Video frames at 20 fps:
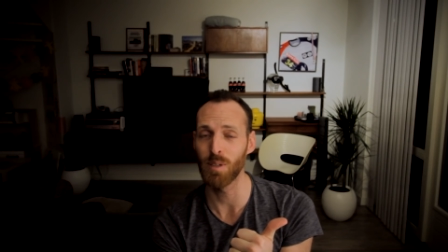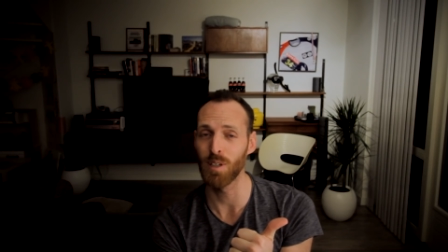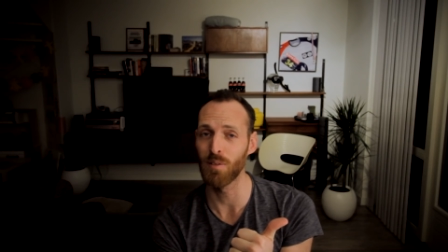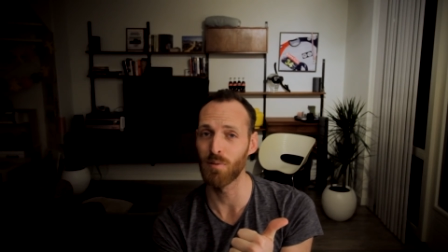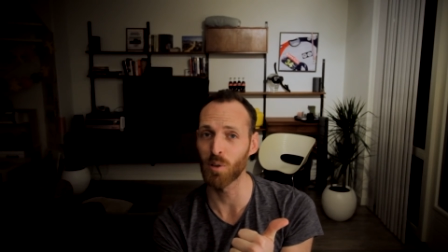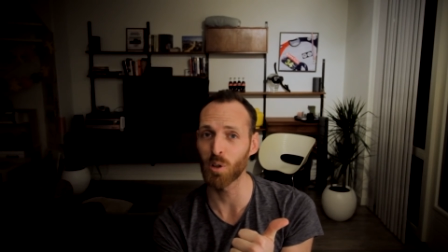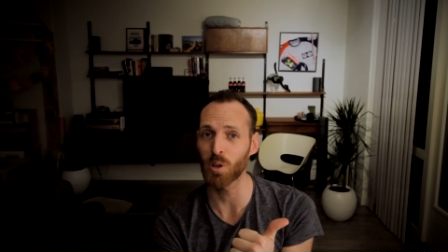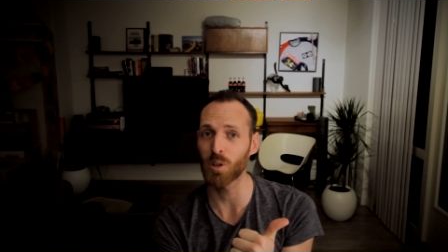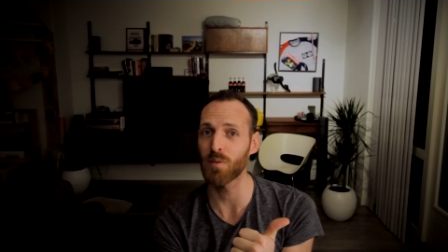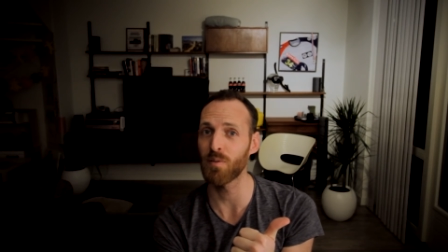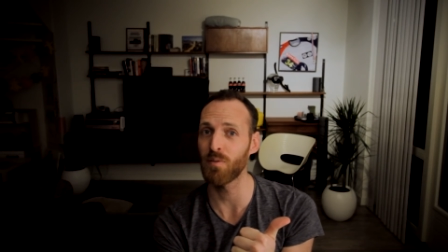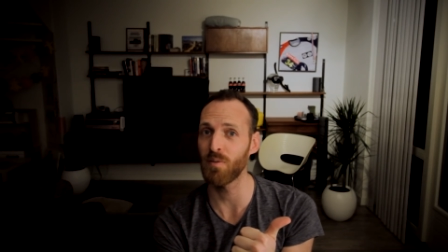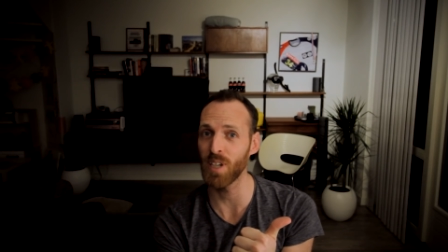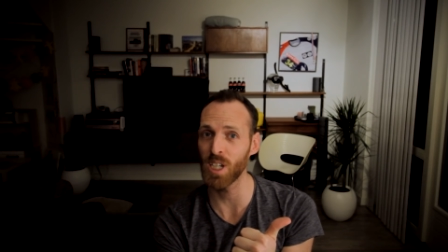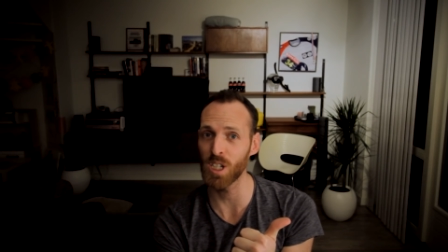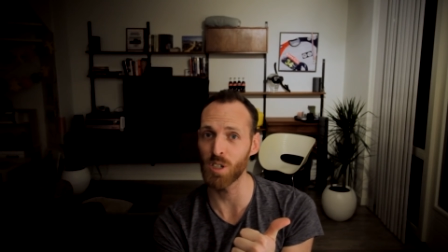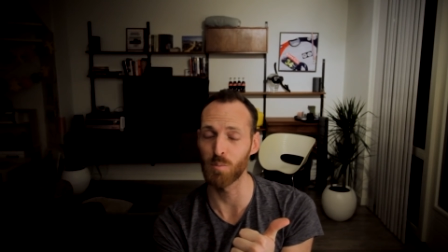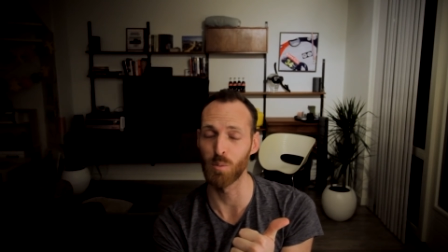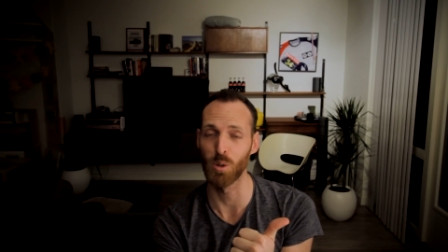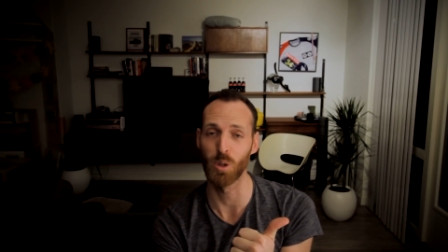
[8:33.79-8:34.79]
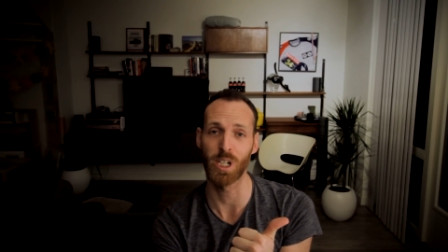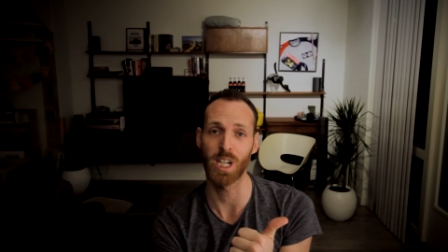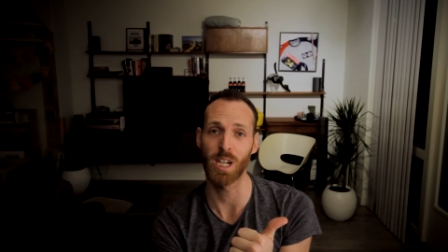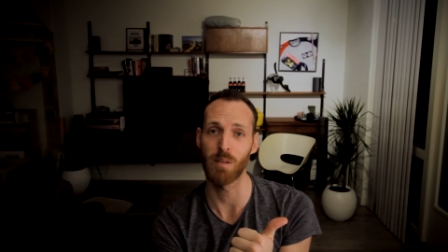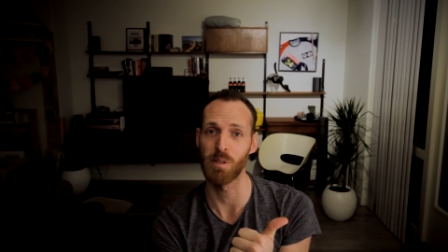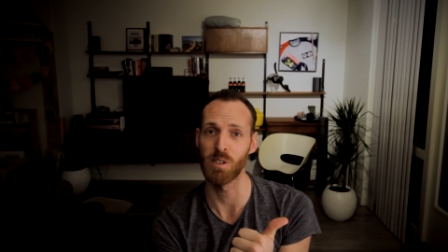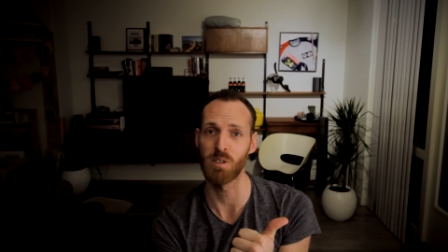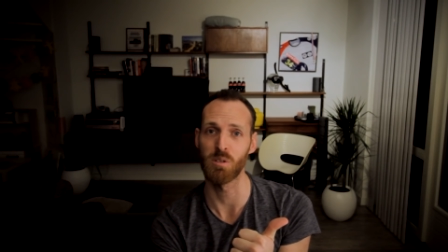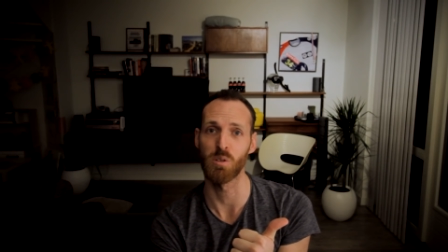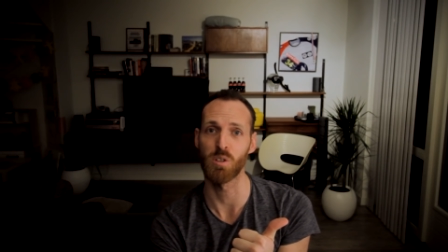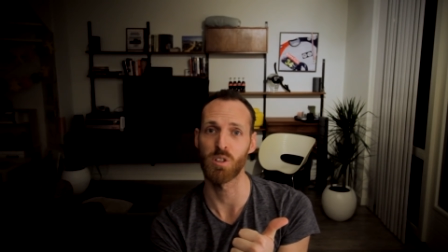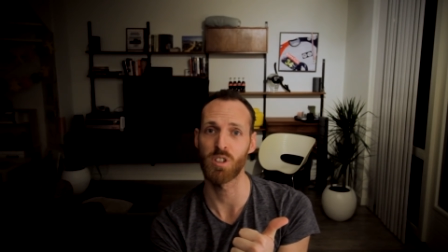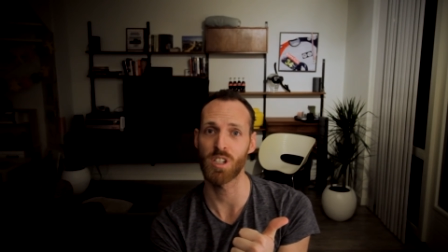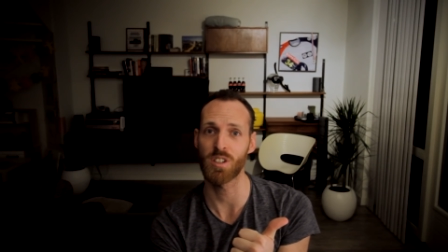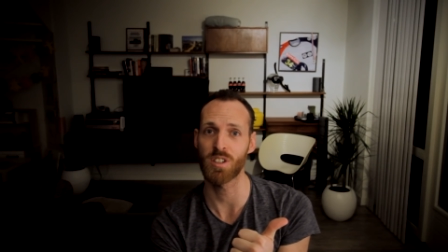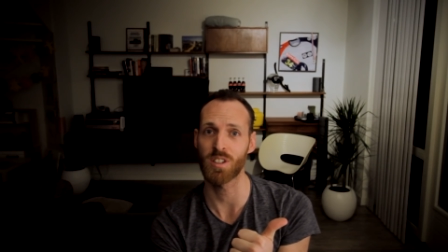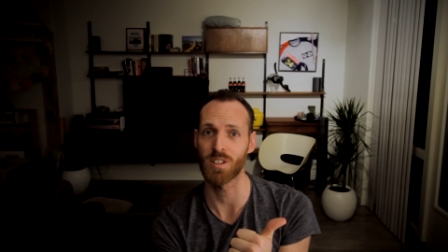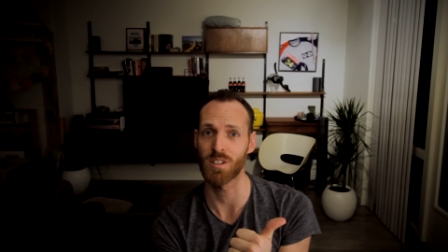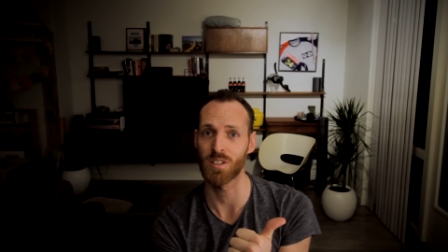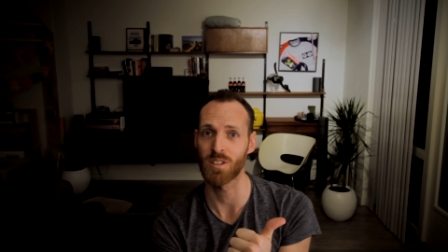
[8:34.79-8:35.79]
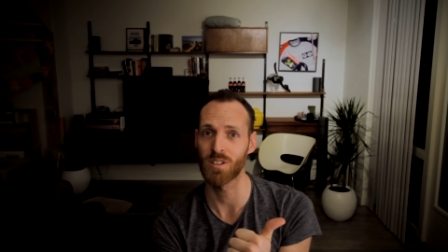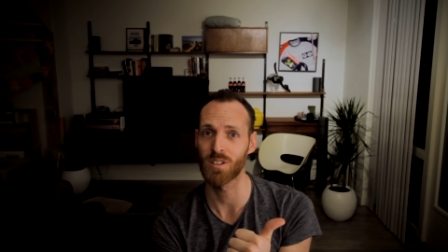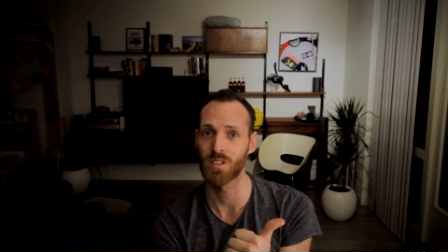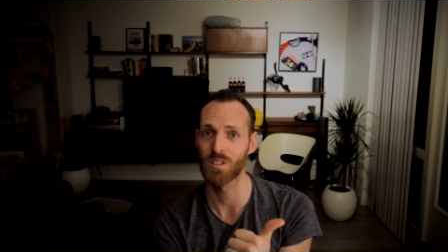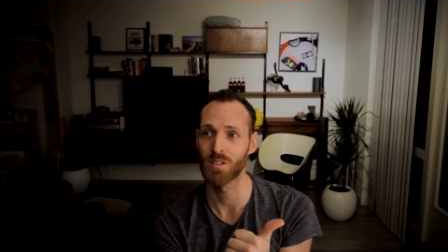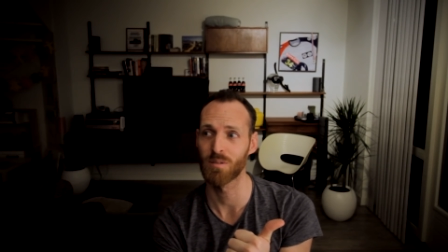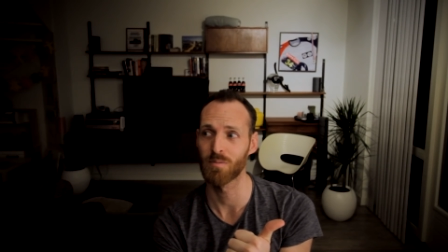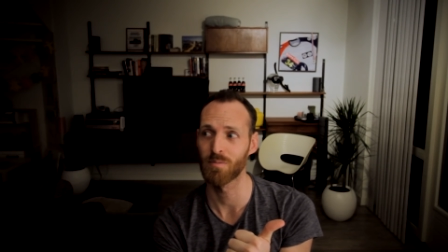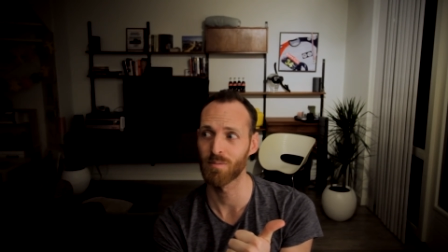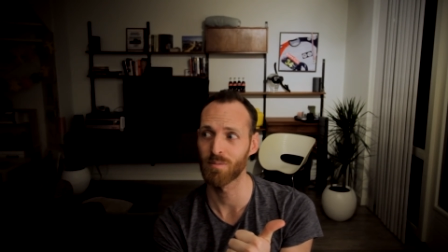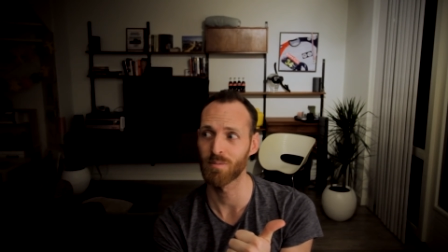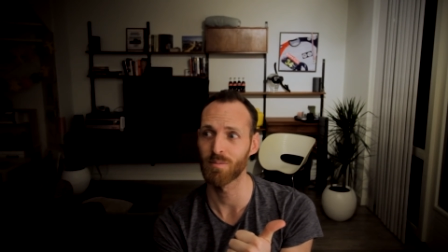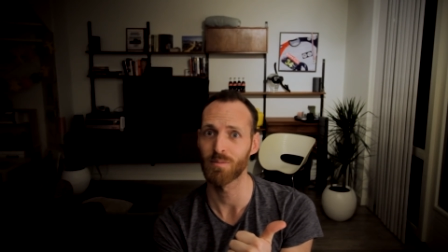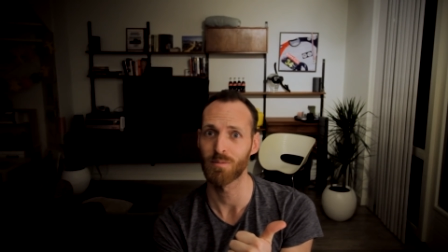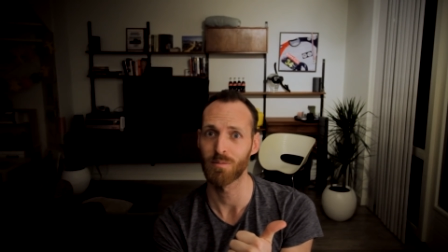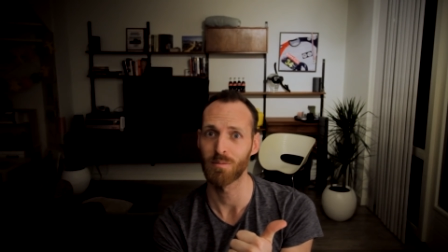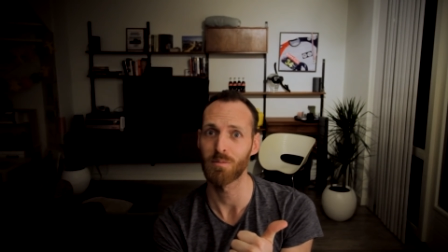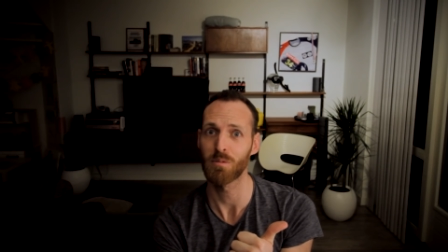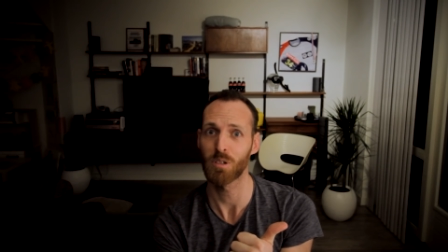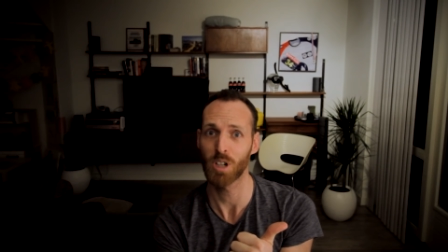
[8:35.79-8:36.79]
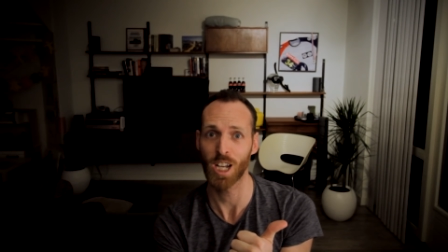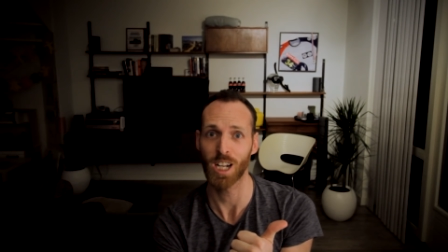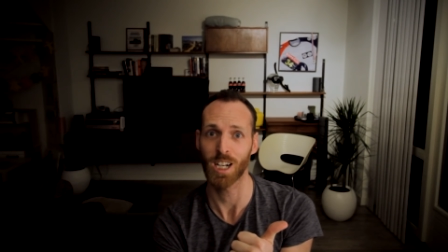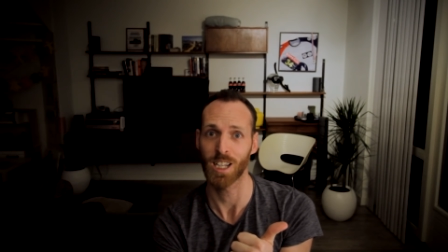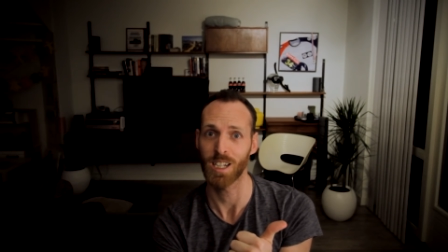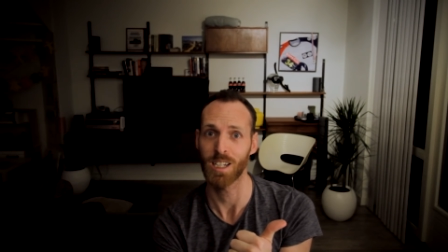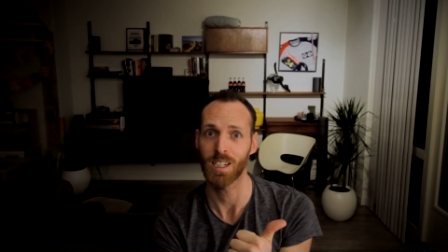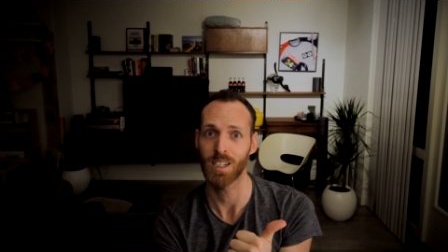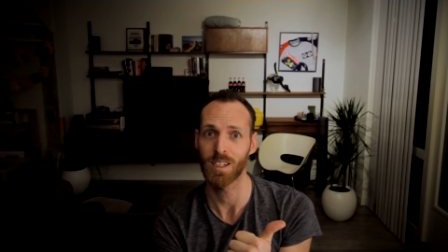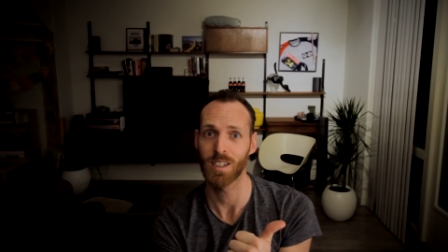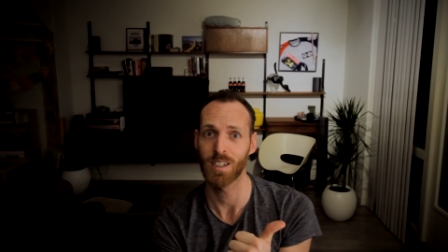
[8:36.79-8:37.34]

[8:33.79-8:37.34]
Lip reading: before Facebook came into existence. Really.